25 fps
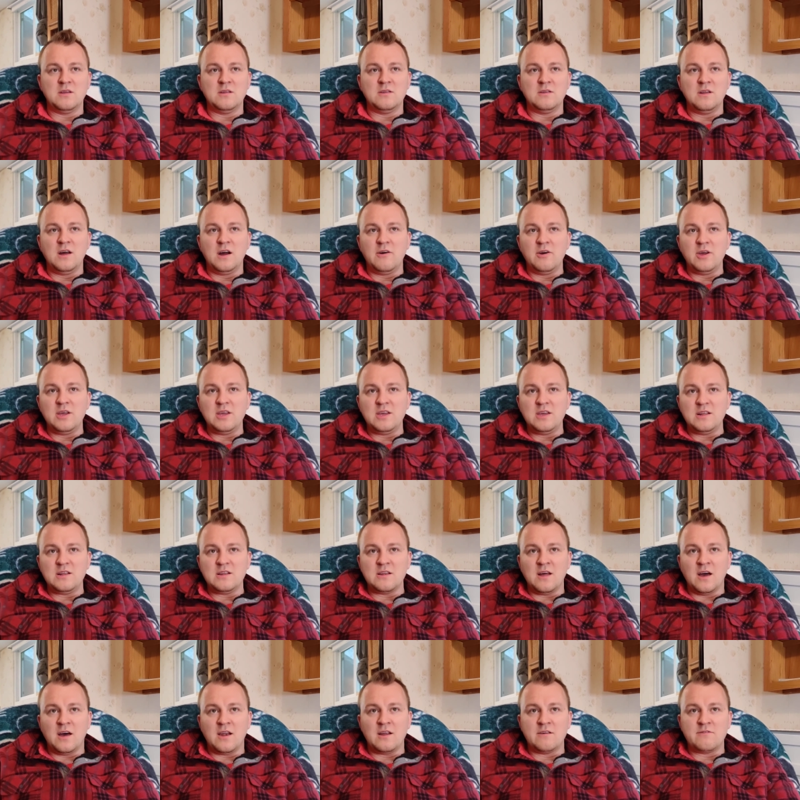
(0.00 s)
Now I
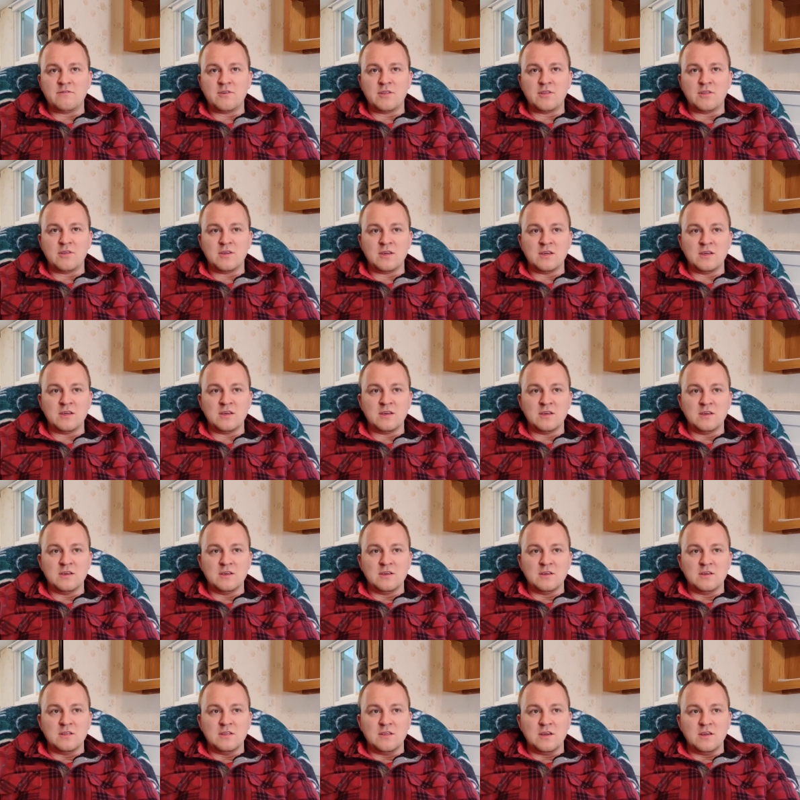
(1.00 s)
get not everything
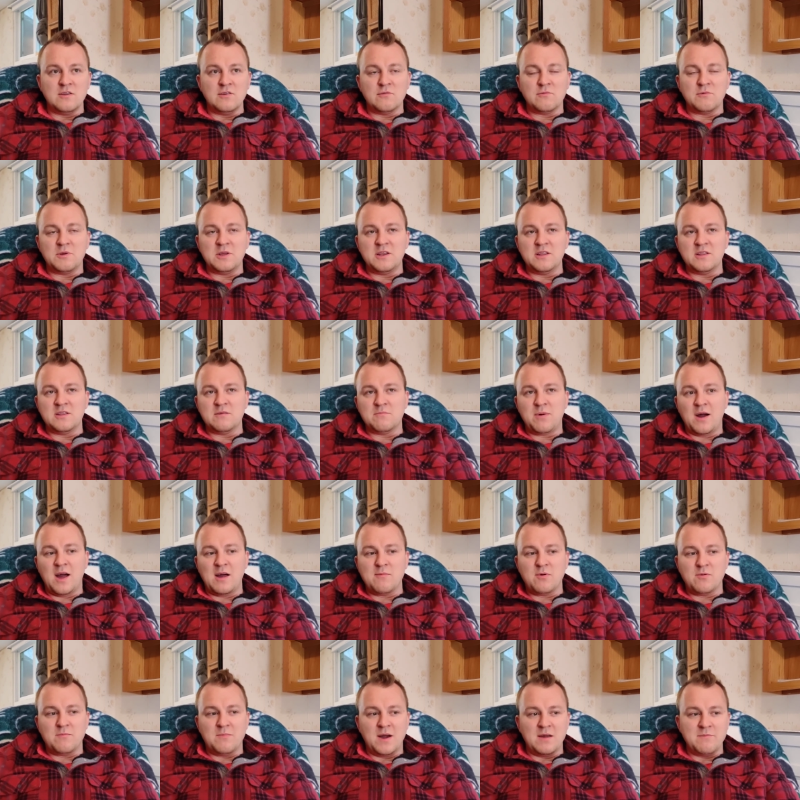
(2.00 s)
that you read in the
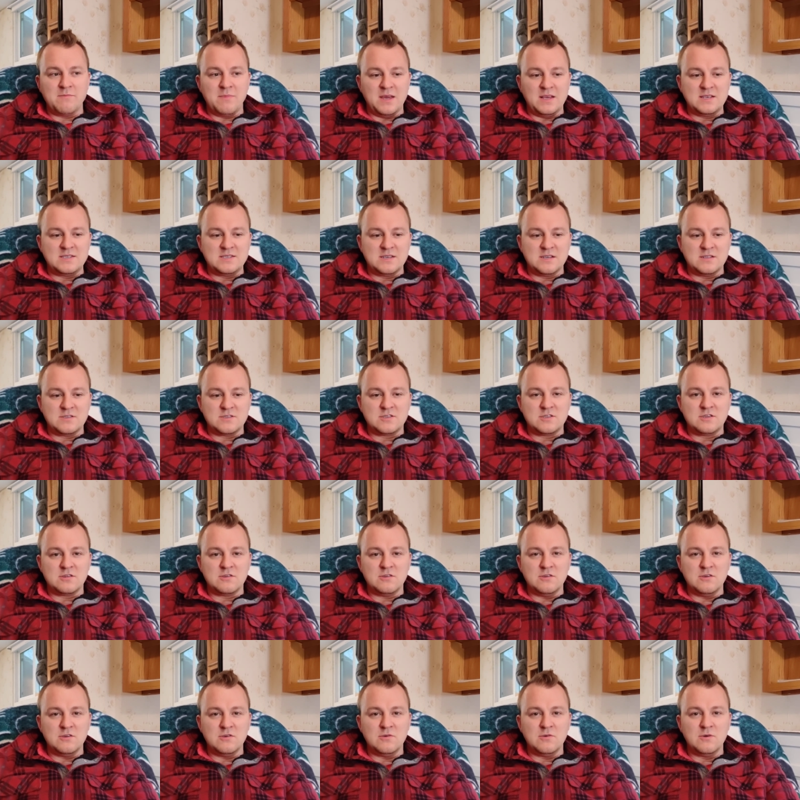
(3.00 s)
Bible might make sense to
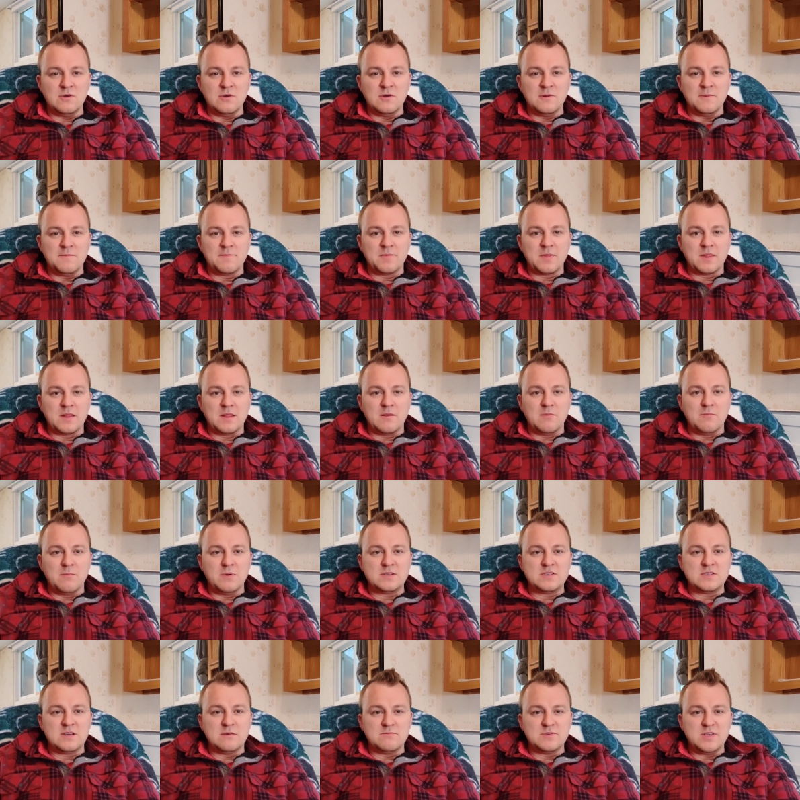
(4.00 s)
you,
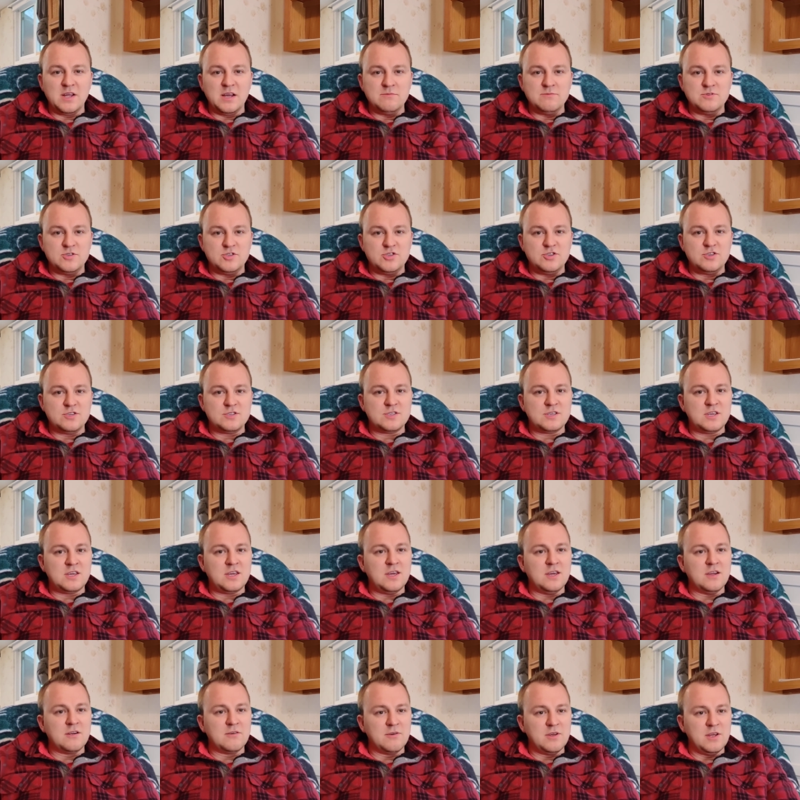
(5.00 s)
but sometimes just
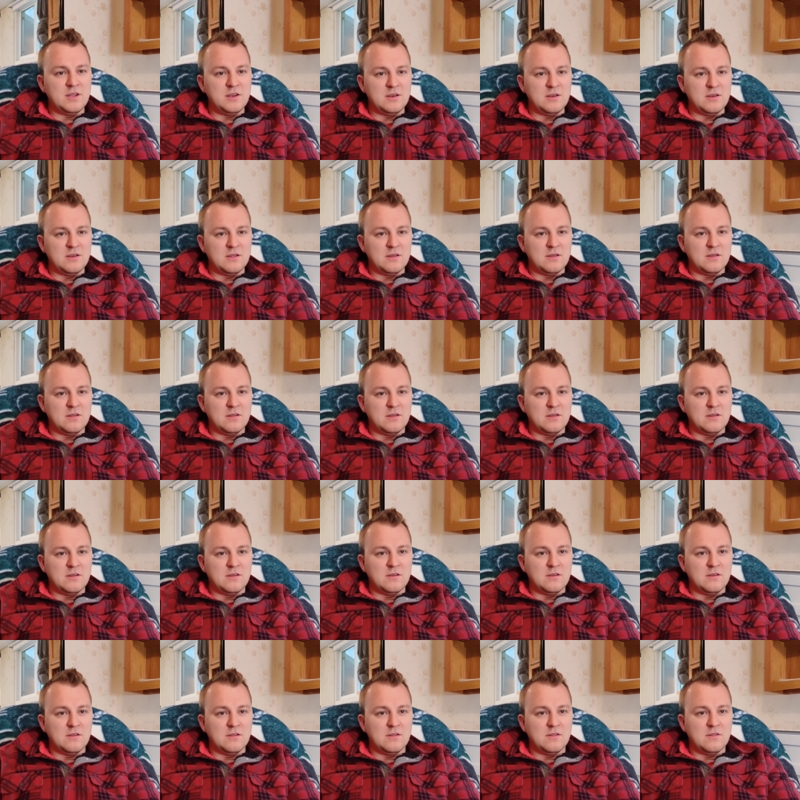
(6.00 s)
hearing
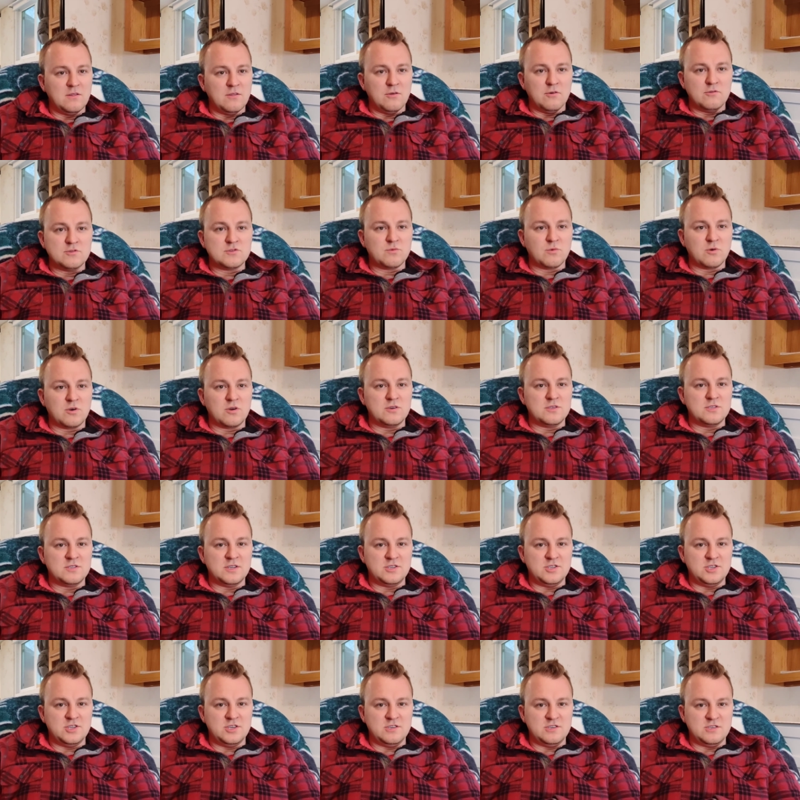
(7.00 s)
those words
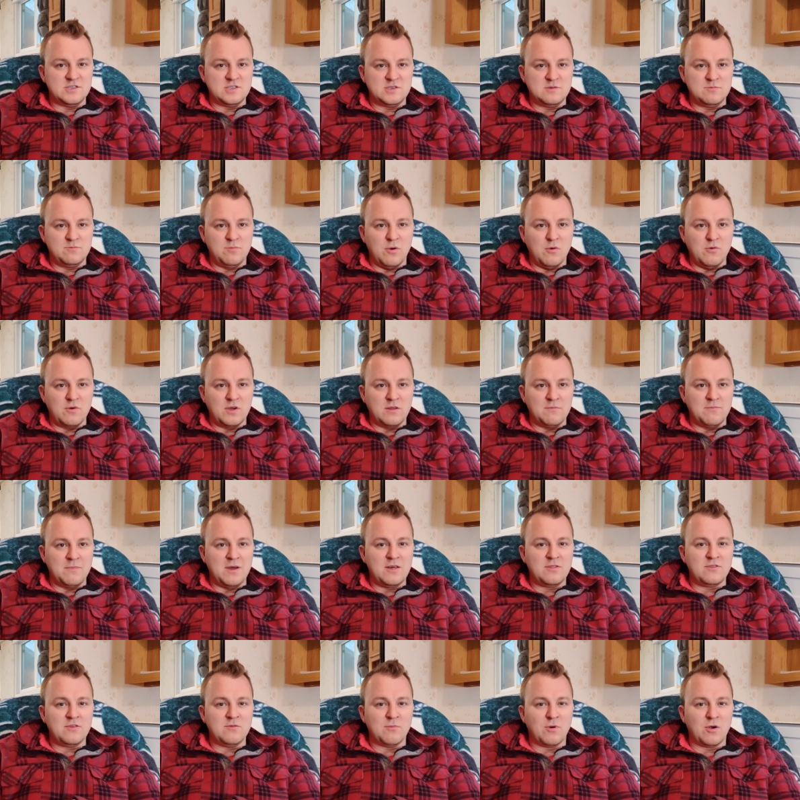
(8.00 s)
that Jesus spoke in
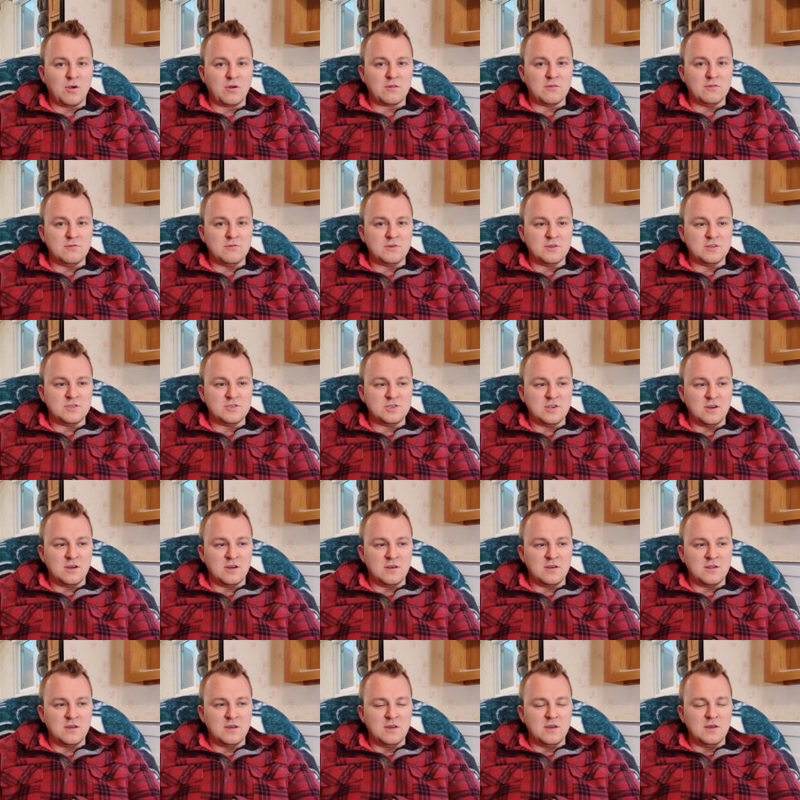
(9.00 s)
Matthew, Mark, Luke, and
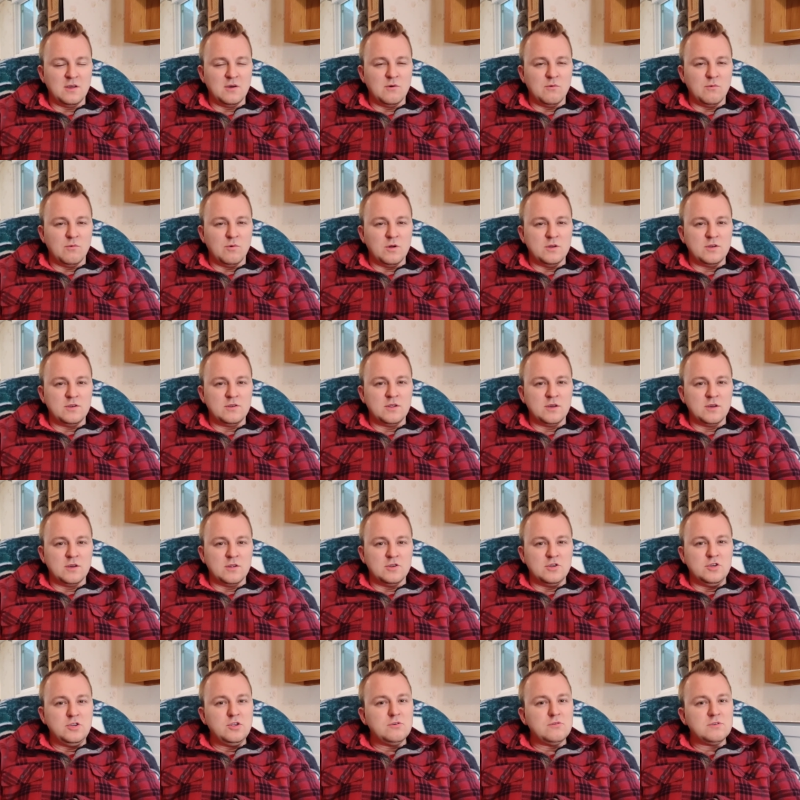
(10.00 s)
John would
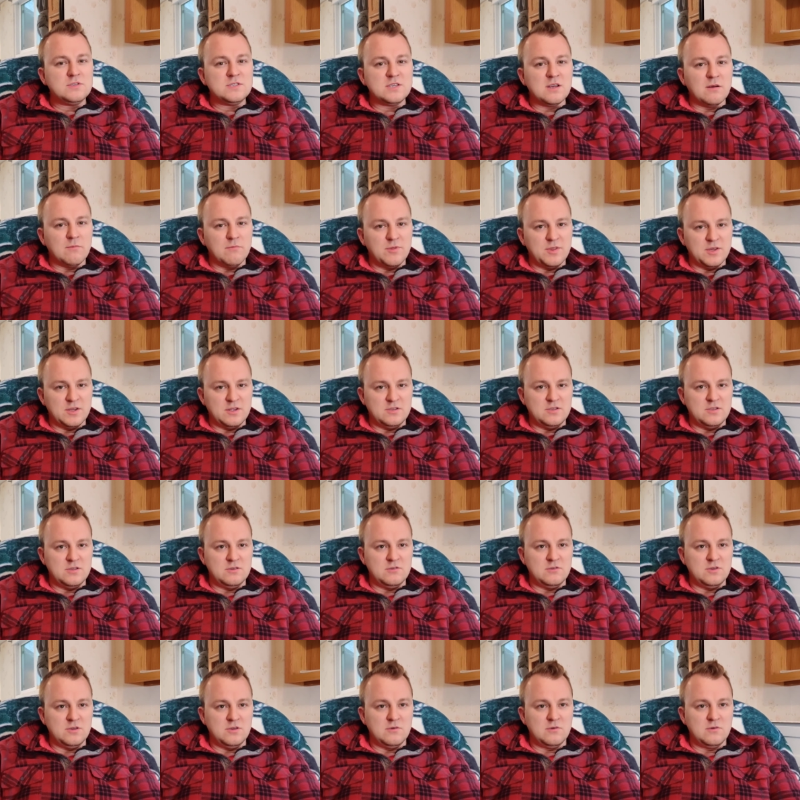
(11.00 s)
do something
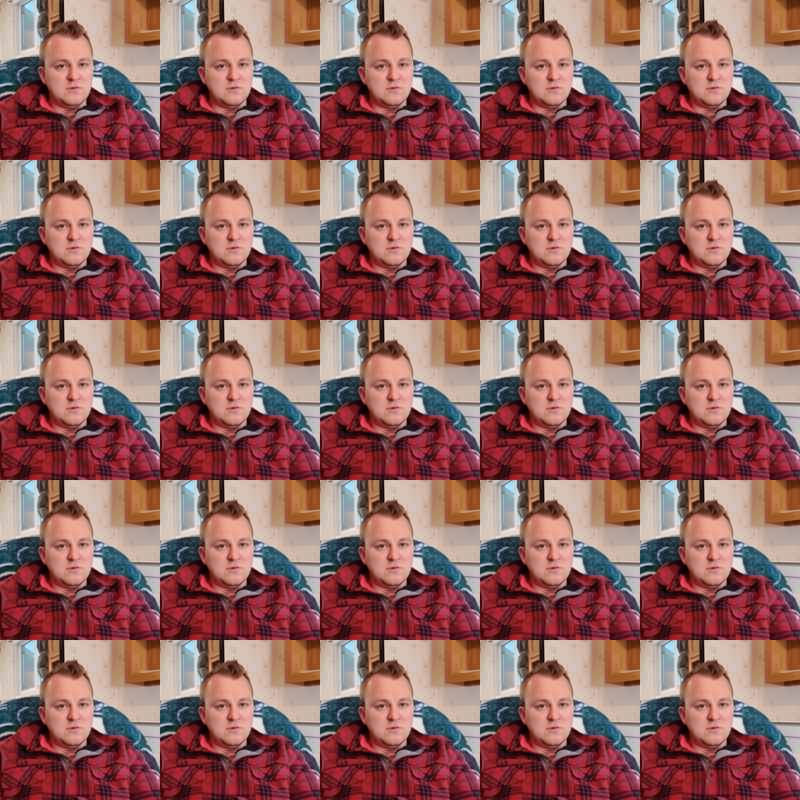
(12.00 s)
to you.